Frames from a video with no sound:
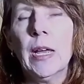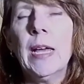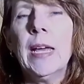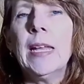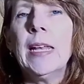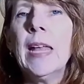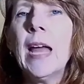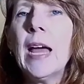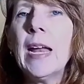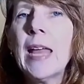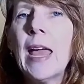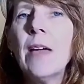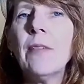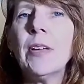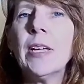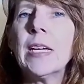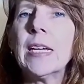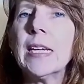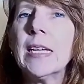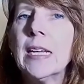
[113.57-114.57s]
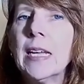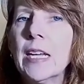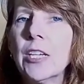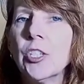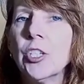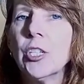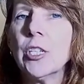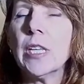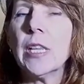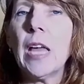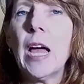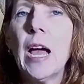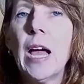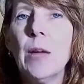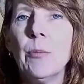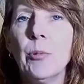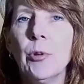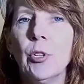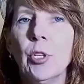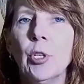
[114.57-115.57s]
Not having a connection to the
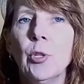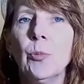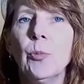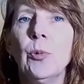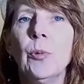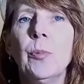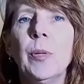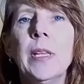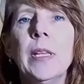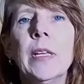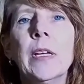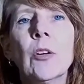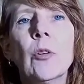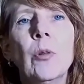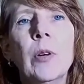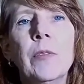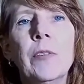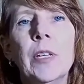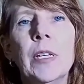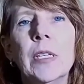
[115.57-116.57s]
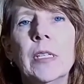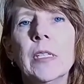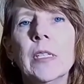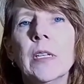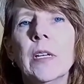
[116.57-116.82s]
Hyperloop would be the equivalent